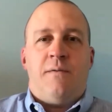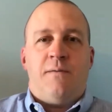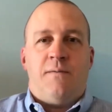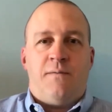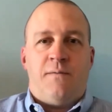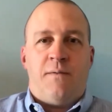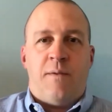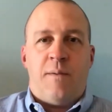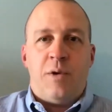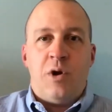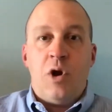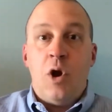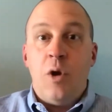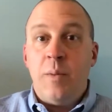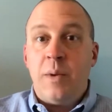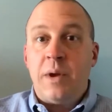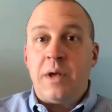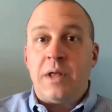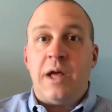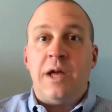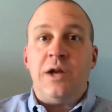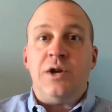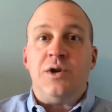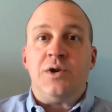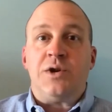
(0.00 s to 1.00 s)
From a
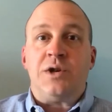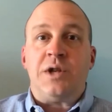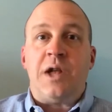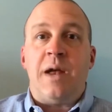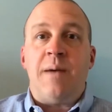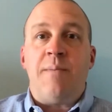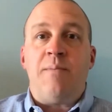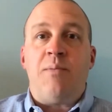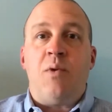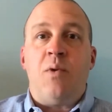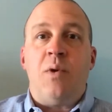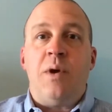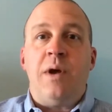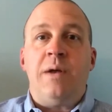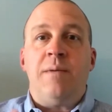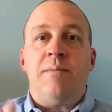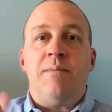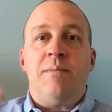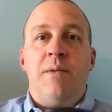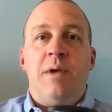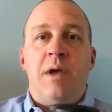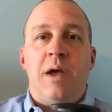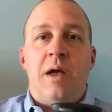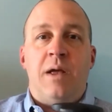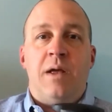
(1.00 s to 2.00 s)
nomenclature standpoint,
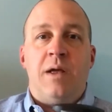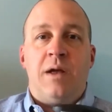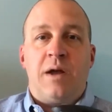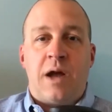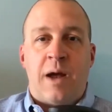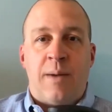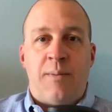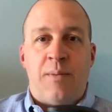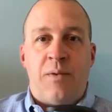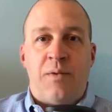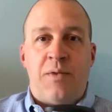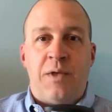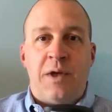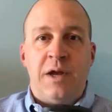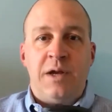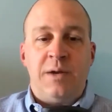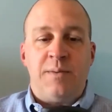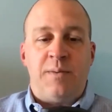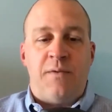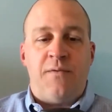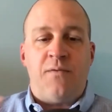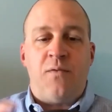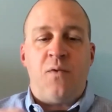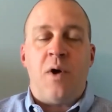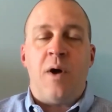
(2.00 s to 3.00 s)
a couple things
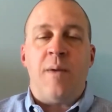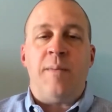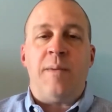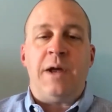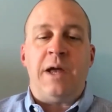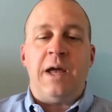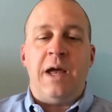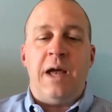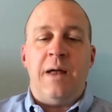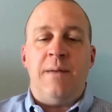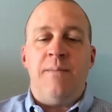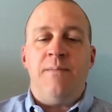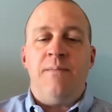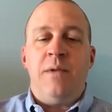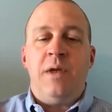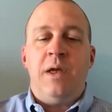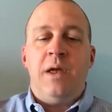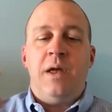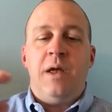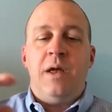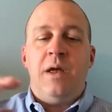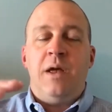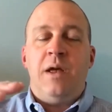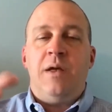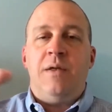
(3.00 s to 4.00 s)
before I begin.
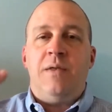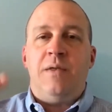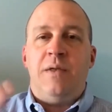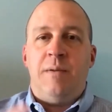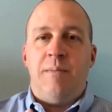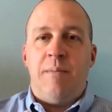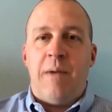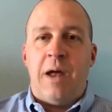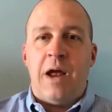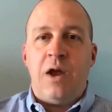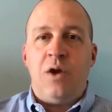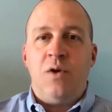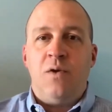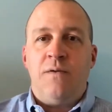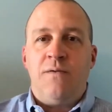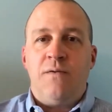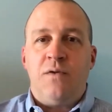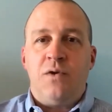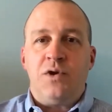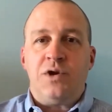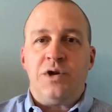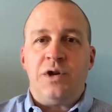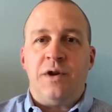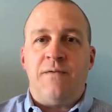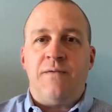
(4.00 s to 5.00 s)
The manual
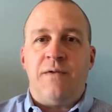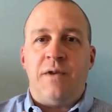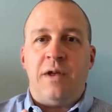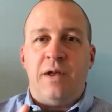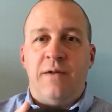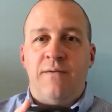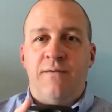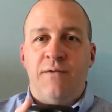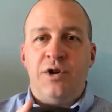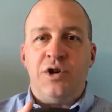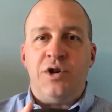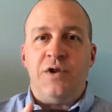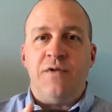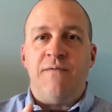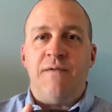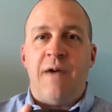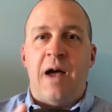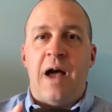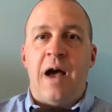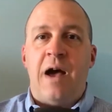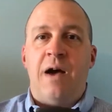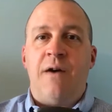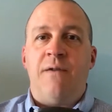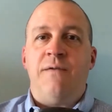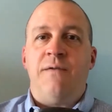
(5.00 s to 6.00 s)
version of the EnviZion
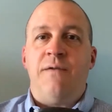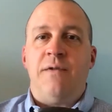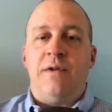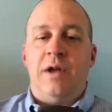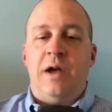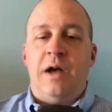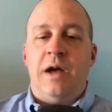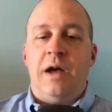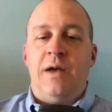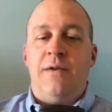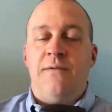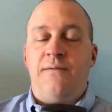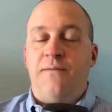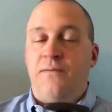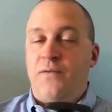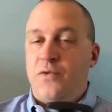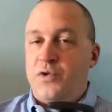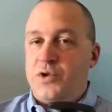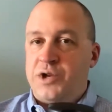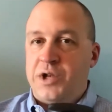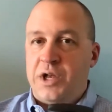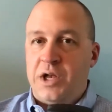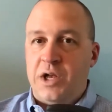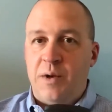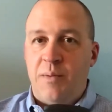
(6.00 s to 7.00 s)
valve,
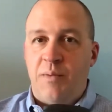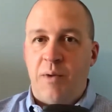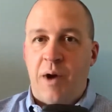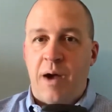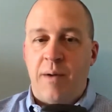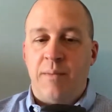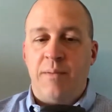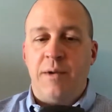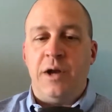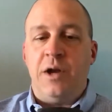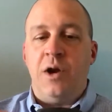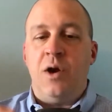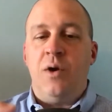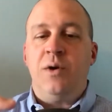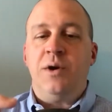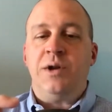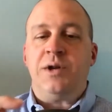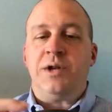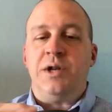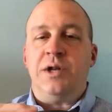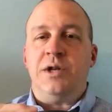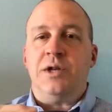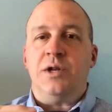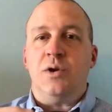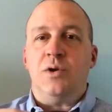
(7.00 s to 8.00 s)
first thing you probably
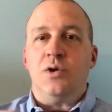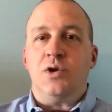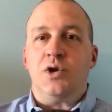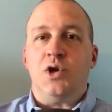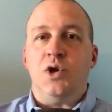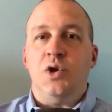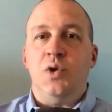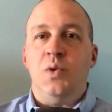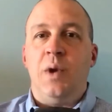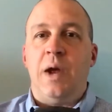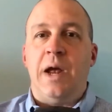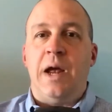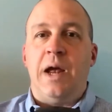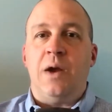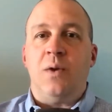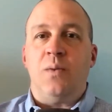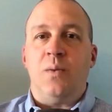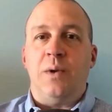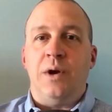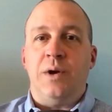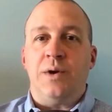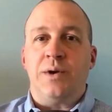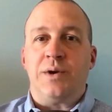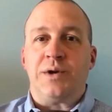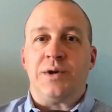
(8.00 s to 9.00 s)
notice is there's two hand
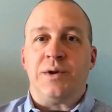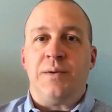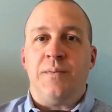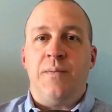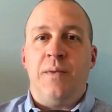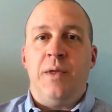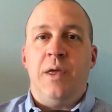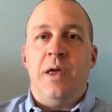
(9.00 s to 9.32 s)
wheels.